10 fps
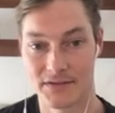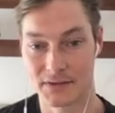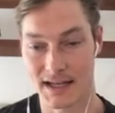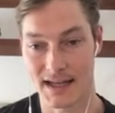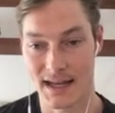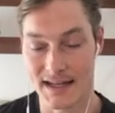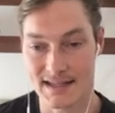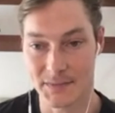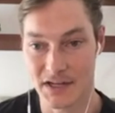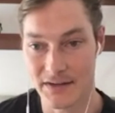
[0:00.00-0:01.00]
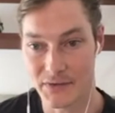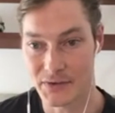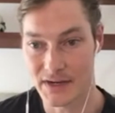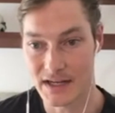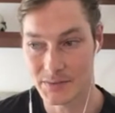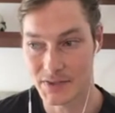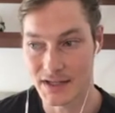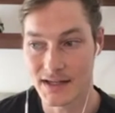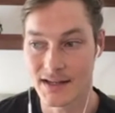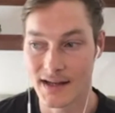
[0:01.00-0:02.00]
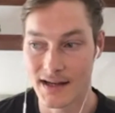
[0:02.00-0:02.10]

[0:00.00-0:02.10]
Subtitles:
like getting something off the ground, but